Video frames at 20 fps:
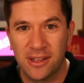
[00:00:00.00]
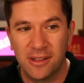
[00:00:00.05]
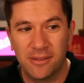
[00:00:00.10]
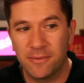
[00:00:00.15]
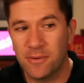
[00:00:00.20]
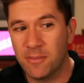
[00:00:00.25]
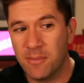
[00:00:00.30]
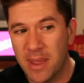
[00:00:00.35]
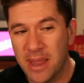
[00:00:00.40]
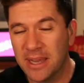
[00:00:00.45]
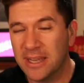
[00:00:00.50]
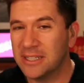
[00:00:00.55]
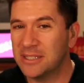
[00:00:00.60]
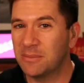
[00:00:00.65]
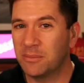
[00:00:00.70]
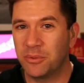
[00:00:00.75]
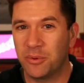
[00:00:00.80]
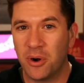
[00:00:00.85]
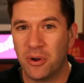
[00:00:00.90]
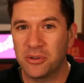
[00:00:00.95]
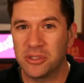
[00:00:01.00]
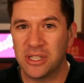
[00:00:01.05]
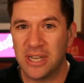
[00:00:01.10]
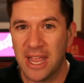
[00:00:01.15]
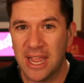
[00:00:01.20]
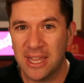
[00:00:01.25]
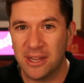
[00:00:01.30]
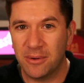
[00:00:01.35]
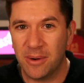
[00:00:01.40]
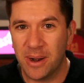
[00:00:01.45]
for making some throws and
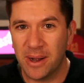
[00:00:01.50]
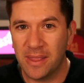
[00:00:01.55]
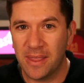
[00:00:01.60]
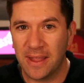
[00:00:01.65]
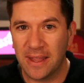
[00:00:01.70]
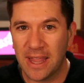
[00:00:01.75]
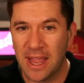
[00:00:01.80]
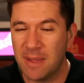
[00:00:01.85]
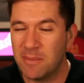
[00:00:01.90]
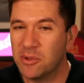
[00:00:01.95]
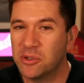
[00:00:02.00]
hanging around in that game.